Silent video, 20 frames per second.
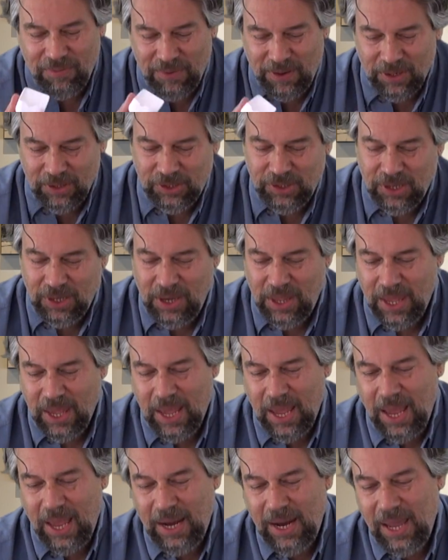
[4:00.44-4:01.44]
function,
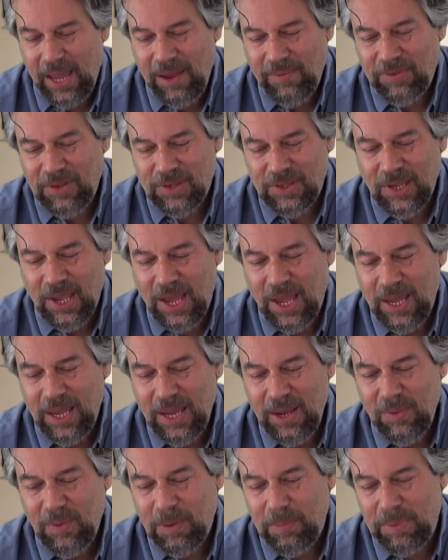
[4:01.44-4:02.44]
and I have to say
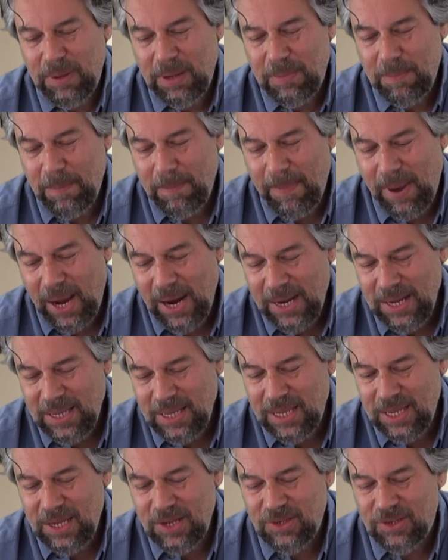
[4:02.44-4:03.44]
it would be mighty
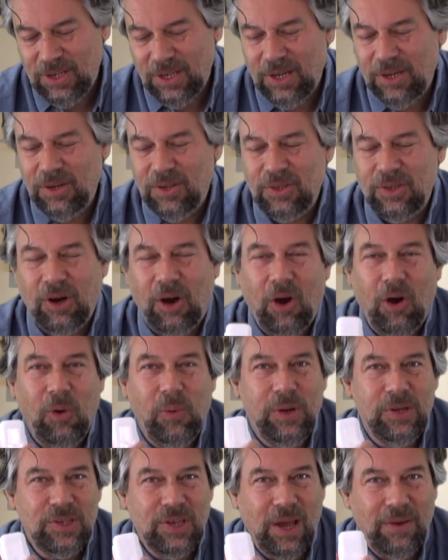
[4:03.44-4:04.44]
easy to just
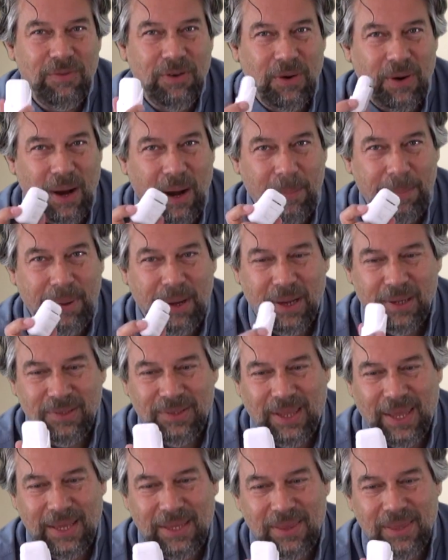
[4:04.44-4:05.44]
always have your AirPods
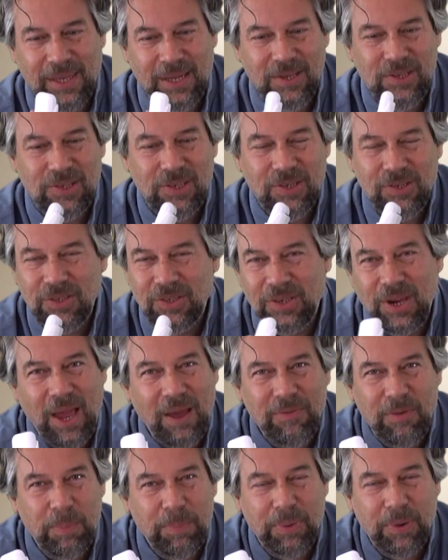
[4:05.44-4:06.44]
like this and just
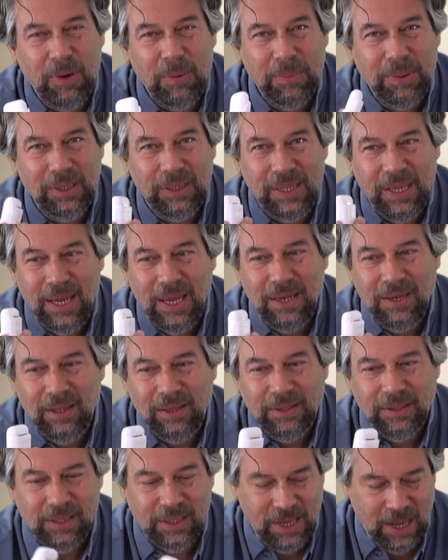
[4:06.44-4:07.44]
have it permanently in the
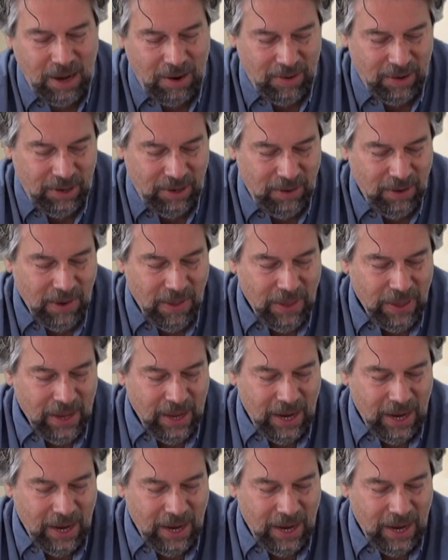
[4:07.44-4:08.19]
little carrier,